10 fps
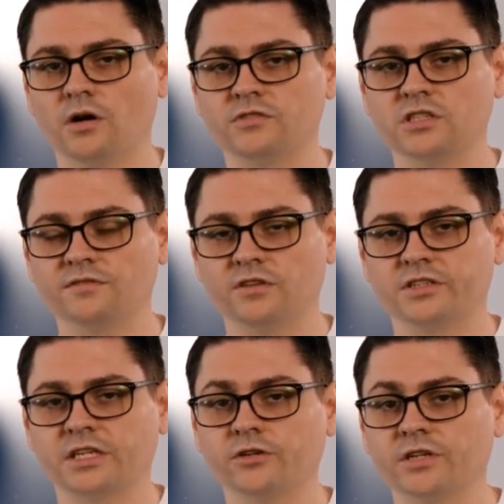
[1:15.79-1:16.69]
Obviously the
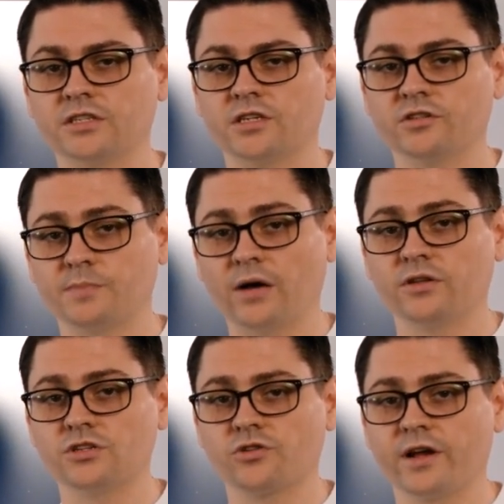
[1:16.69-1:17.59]
first thing you'll need to do is power
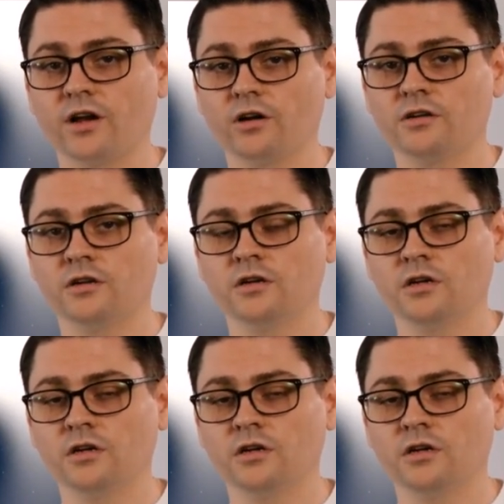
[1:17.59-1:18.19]
the screen on.